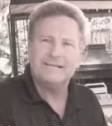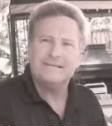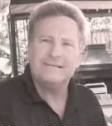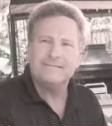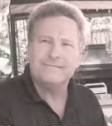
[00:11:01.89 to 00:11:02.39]

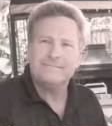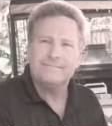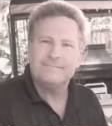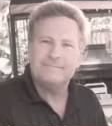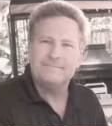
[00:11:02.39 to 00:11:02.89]

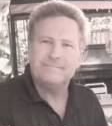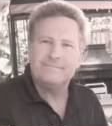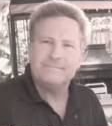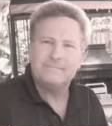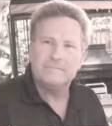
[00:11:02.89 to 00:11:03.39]

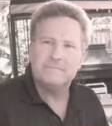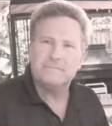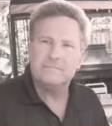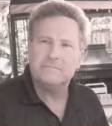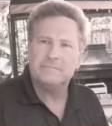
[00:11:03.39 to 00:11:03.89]

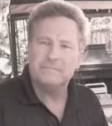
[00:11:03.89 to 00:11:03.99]
Nothing is said.